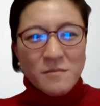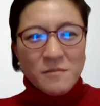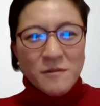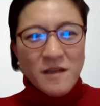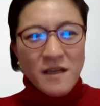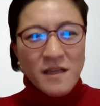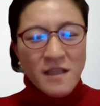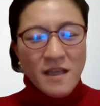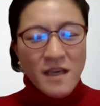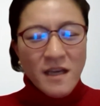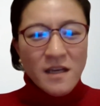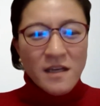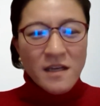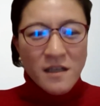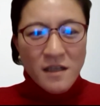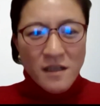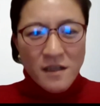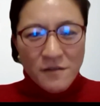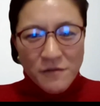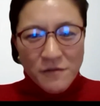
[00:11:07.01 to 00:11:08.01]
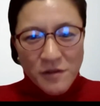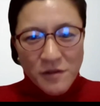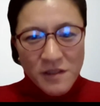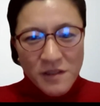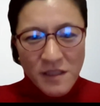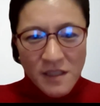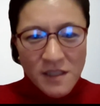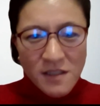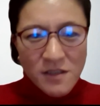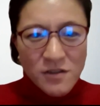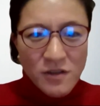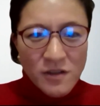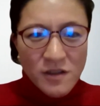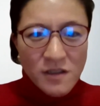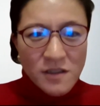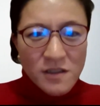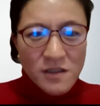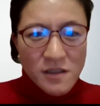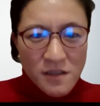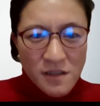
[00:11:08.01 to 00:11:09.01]
Pragya, for the
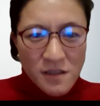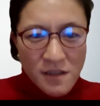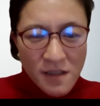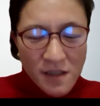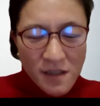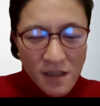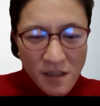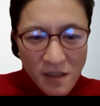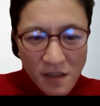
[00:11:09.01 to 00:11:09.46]
introduction.